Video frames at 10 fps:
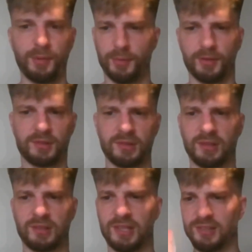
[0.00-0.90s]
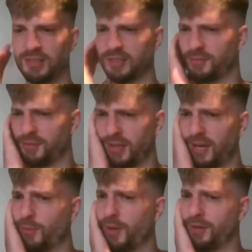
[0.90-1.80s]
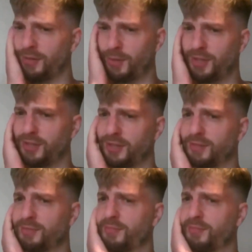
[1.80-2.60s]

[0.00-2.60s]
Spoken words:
But it's easy to forget when you're